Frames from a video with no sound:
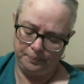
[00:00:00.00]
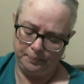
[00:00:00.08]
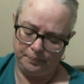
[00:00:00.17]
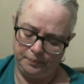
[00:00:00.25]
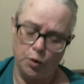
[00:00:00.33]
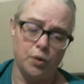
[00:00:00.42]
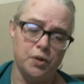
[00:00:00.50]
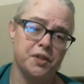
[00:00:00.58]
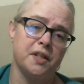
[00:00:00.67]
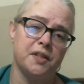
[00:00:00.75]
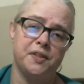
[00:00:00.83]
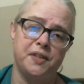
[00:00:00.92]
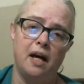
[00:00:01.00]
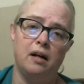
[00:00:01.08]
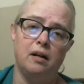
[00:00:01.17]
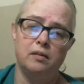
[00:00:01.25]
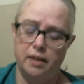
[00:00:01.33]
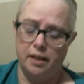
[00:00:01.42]
or
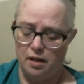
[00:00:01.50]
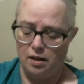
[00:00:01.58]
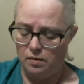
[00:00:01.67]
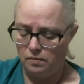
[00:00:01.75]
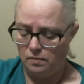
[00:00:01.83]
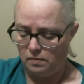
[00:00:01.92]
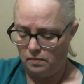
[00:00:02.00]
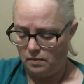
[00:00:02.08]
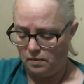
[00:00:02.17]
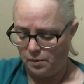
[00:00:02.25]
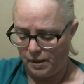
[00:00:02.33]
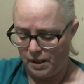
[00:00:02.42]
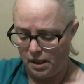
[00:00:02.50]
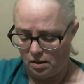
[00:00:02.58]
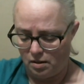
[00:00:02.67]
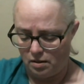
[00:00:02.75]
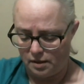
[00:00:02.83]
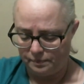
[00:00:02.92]
Cassell, you know, depending
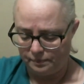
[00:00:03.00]
on